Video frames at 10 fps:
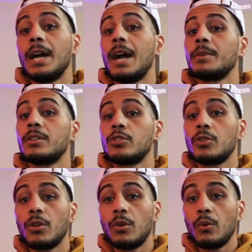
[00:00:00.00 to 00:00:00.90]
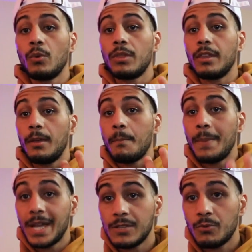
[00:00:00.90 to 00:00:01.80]
I'm going to show you the
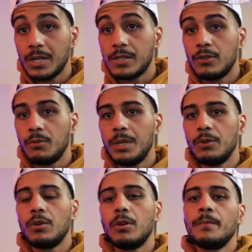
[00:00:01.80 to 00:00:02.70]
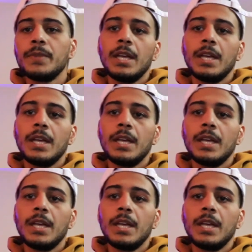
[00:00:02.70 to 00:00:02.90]
best ways to do B-roll.